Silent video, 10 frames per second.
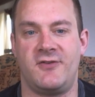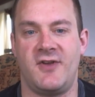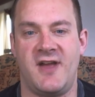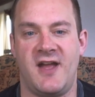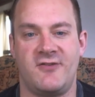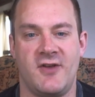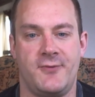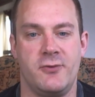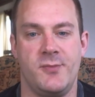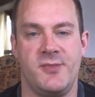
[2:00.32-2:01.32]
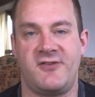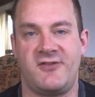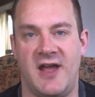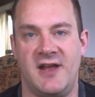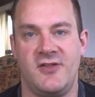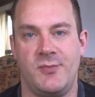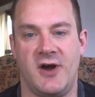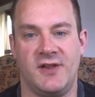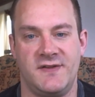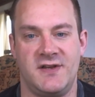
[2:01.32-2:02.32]
and that suffering will be assigned to the
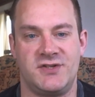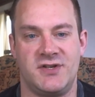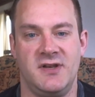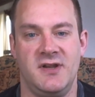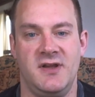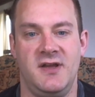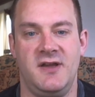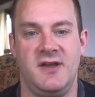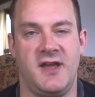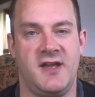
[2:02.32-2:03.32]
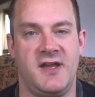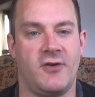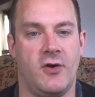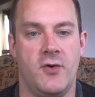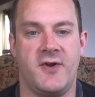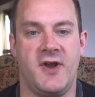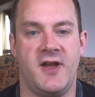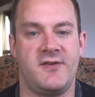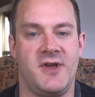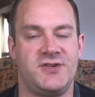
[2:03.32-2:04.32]
politician. Hence,
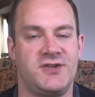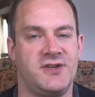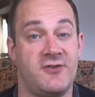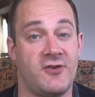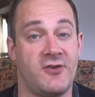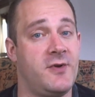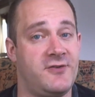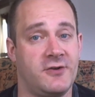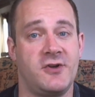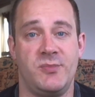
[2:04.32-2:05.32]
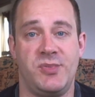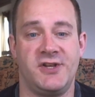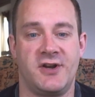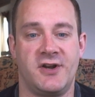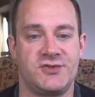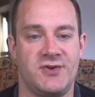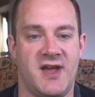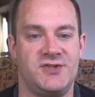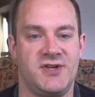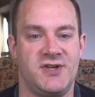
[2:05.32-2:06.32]
overestimation is always a good political
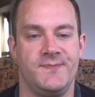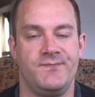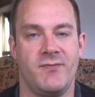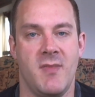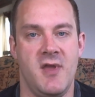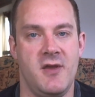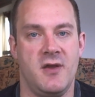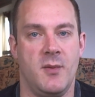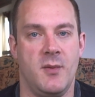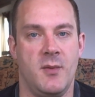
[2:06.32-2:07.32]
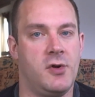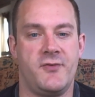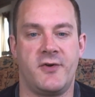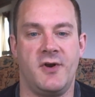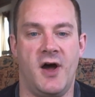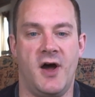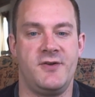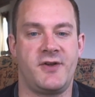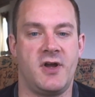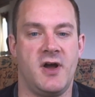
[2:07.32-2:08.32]
strategy. Moreover,
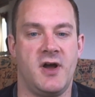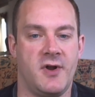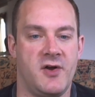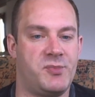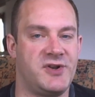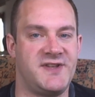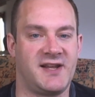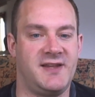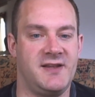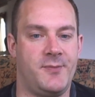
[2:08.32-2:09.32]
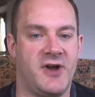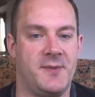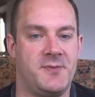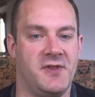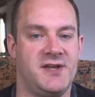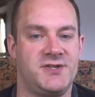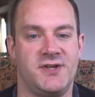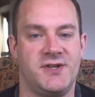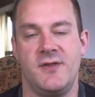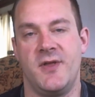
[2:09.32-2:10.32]
under the cover of protecting the
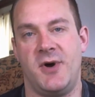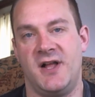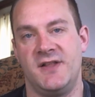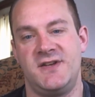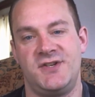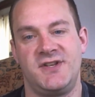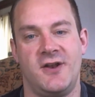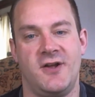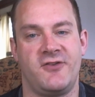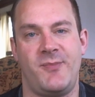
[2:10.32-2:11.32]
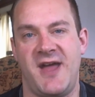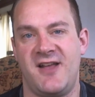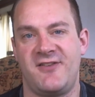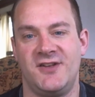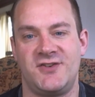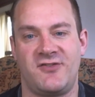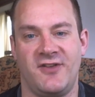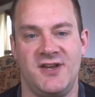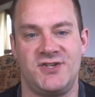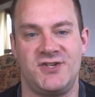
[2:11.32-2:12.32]
population, the politician can also pass
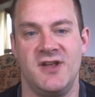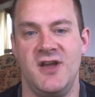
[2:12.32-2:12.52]
legislation